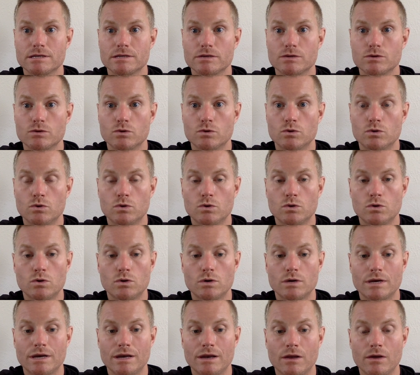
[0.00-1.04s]

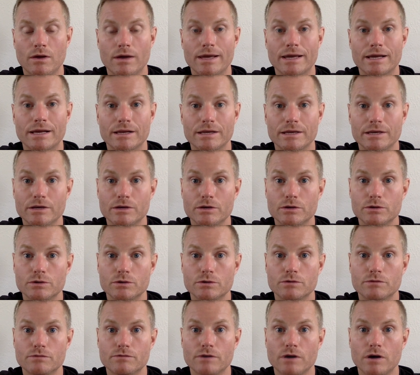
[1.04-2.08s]
your likelihood
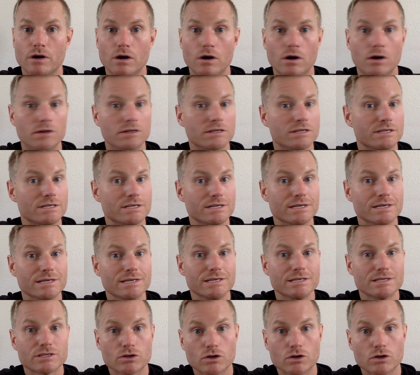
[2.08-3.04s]
of heart disease,